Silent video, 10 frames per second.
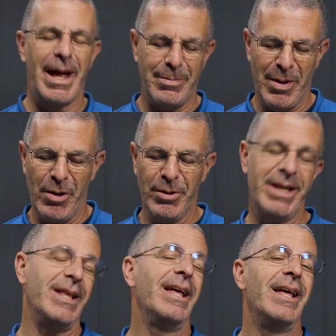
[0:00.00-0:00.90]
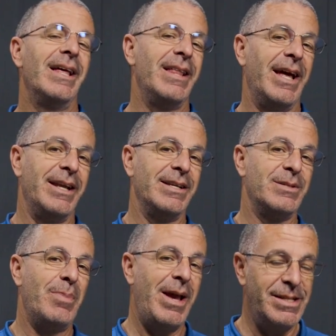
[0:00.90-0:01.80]
at Bohning that
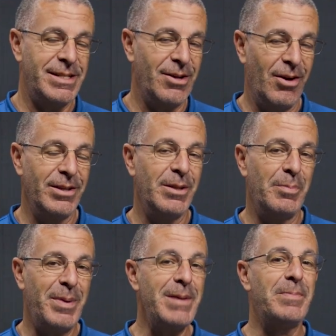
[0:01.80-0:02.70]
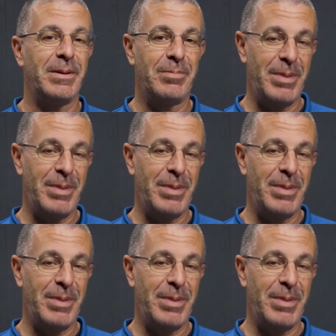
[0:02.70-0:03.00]
is based on the PeepIt